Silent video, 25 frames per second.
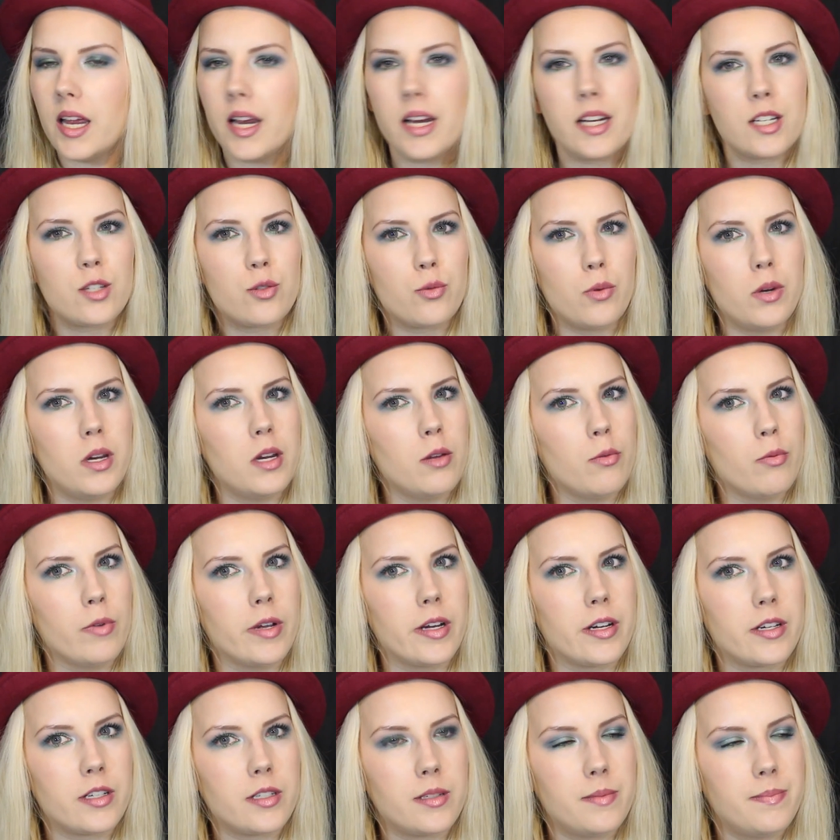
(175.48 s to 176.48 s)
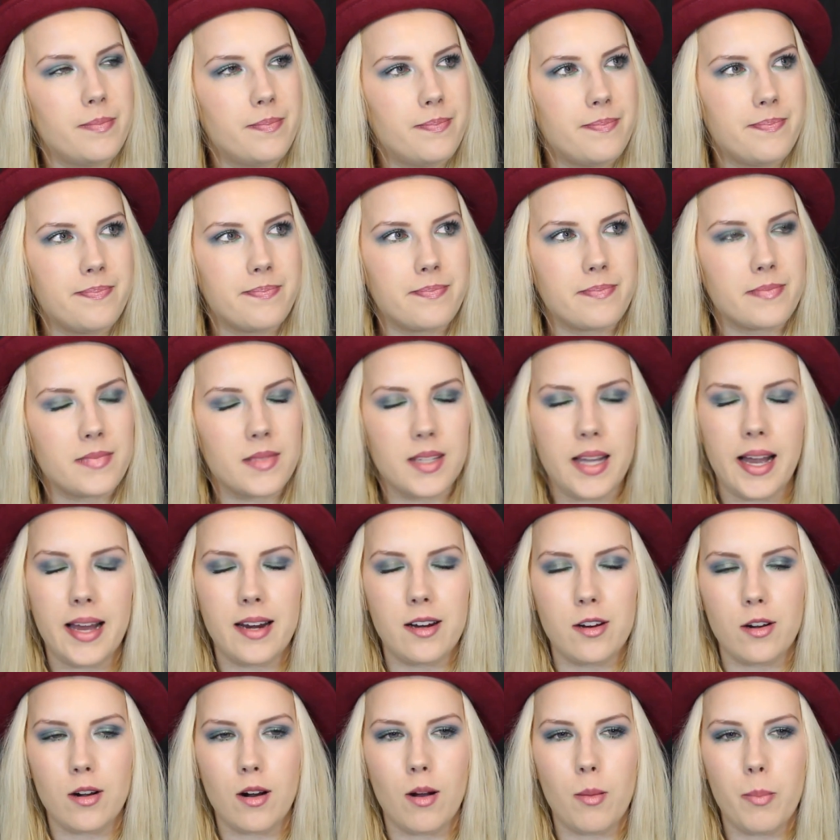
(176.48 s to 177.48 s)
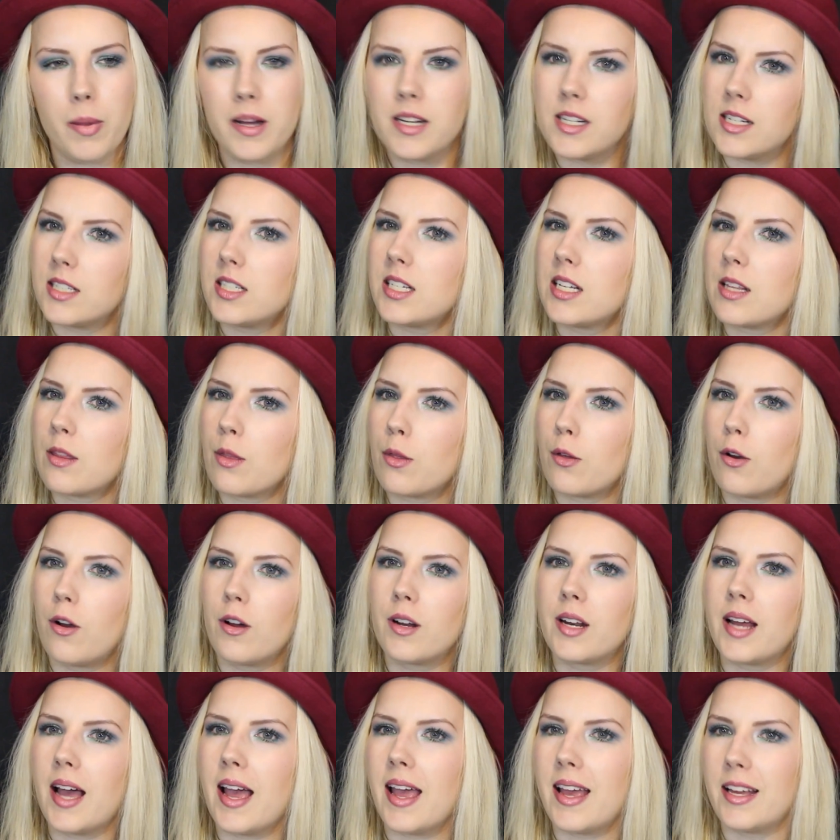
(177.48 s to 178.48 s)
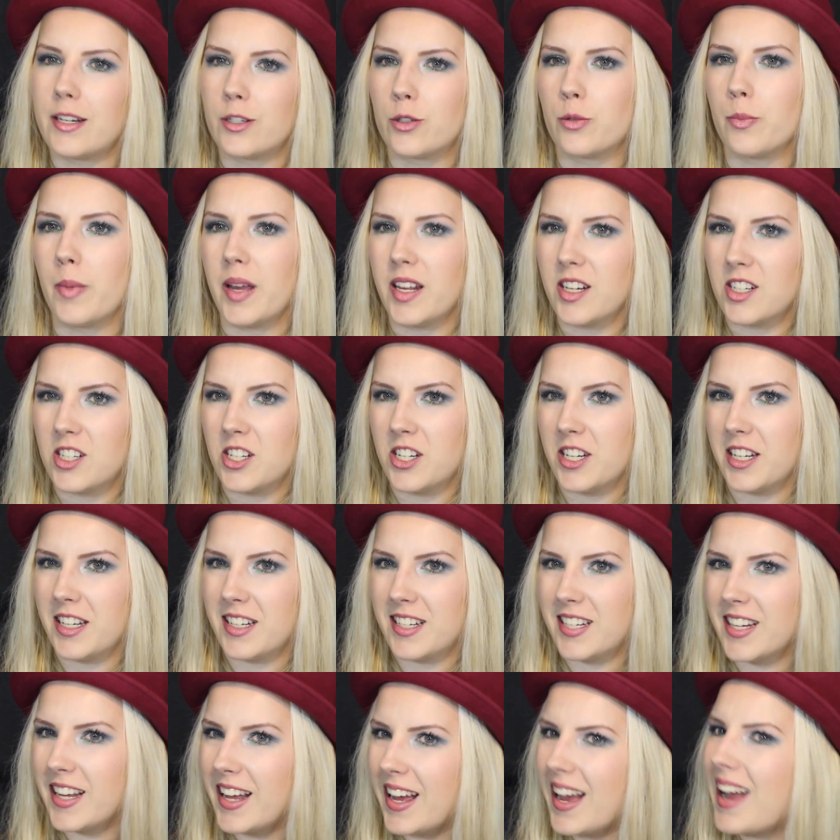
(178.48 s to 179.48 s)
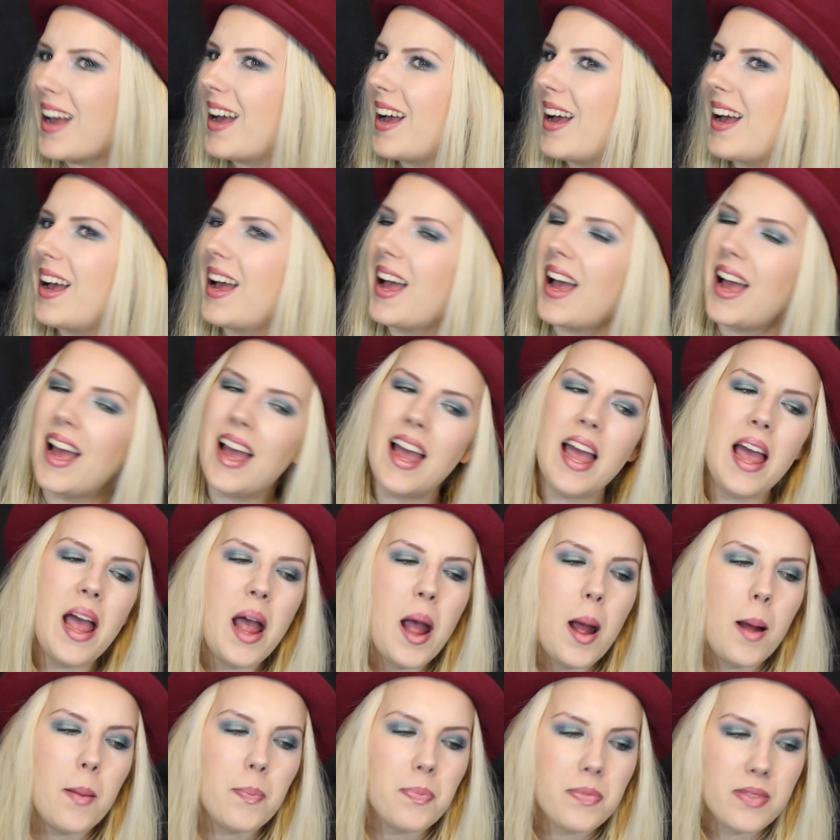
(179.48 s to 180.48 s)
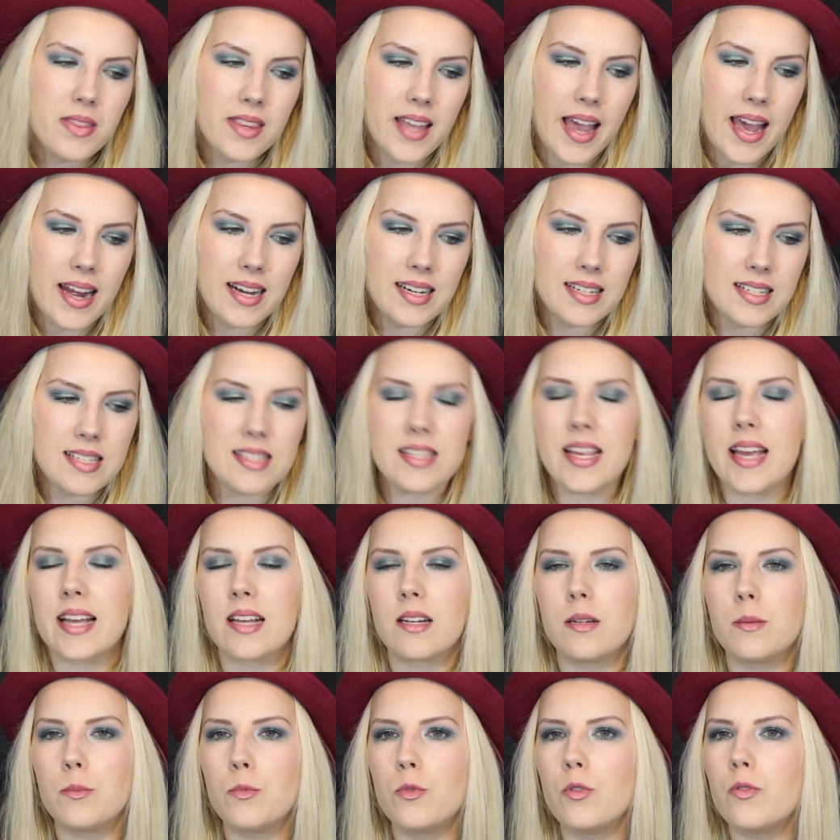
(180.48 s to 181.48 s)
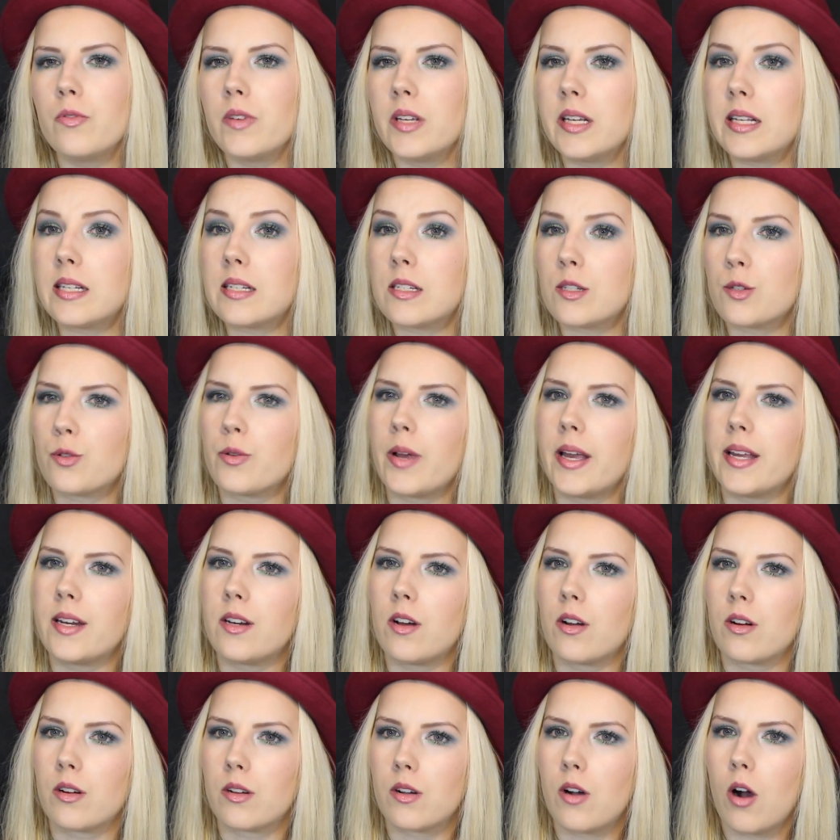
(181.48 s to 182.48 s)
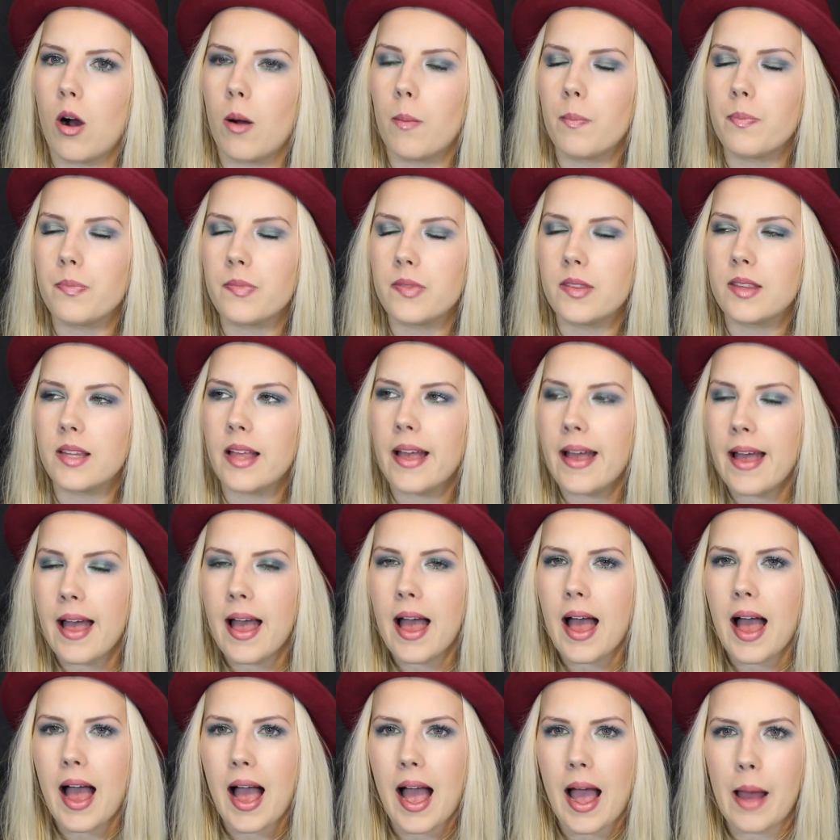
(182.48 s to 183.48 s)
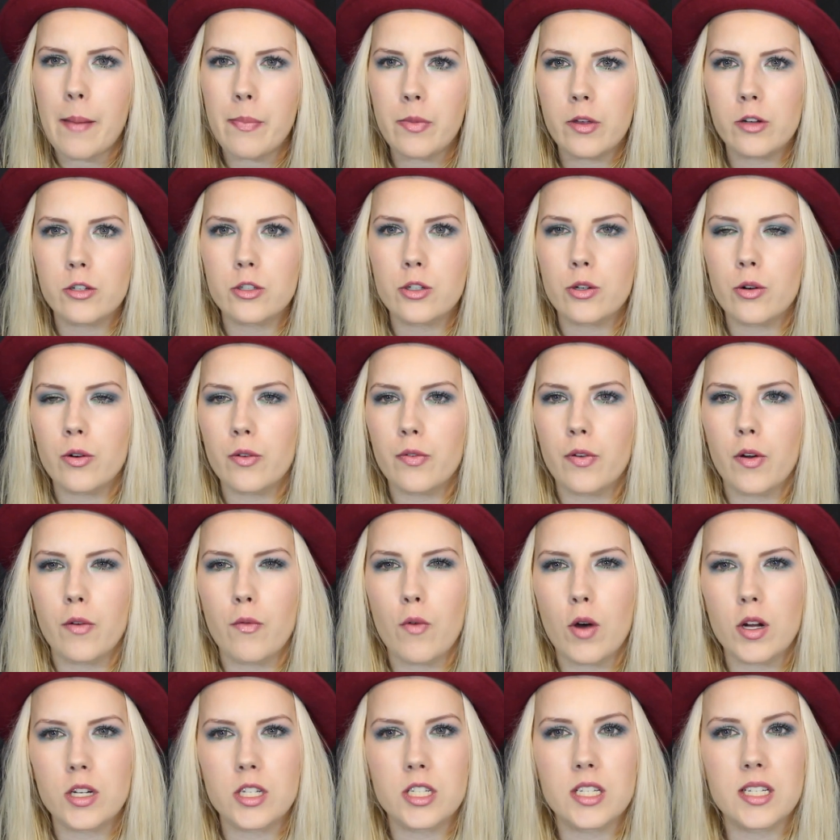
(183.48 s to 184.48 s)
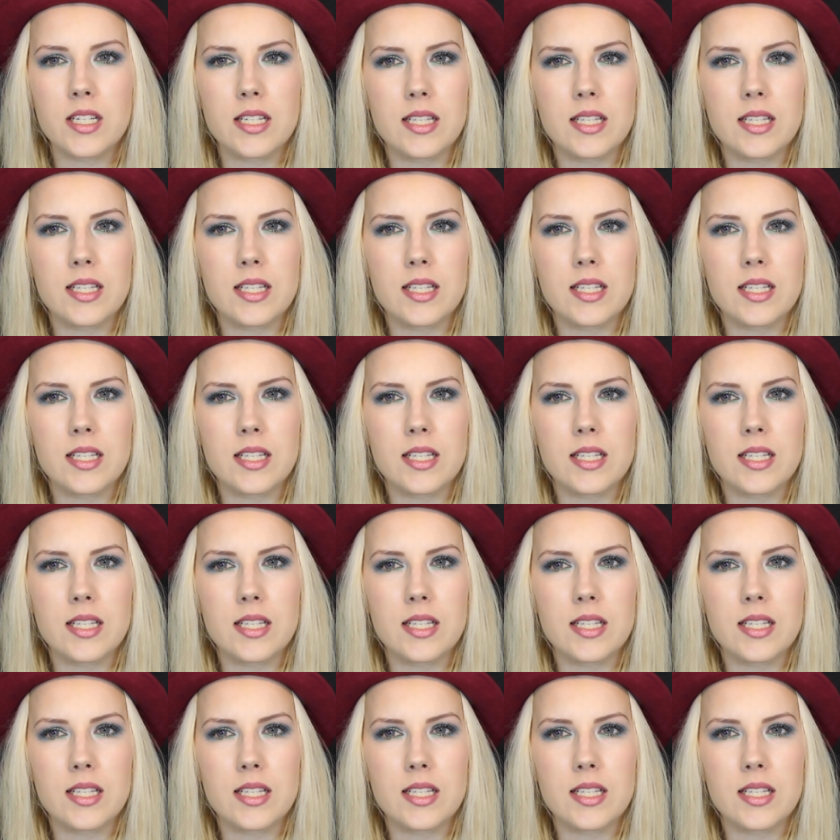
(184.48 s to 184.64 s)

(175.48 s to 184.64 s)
it's really weird. I don't know, but I just thought I had to mention it. Then the second movie is Straight Outta Compton. I'm not sure if I watched